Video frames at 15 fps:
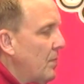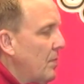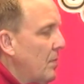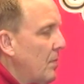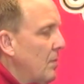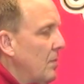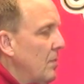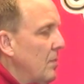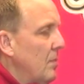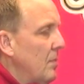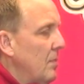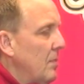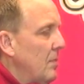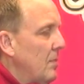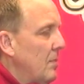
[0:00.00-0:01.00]

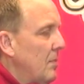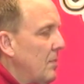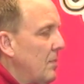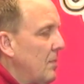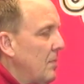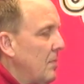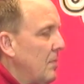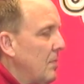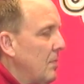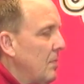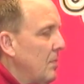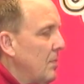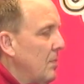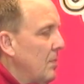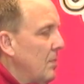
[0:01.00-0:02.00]
No words are spoken by the person on screen.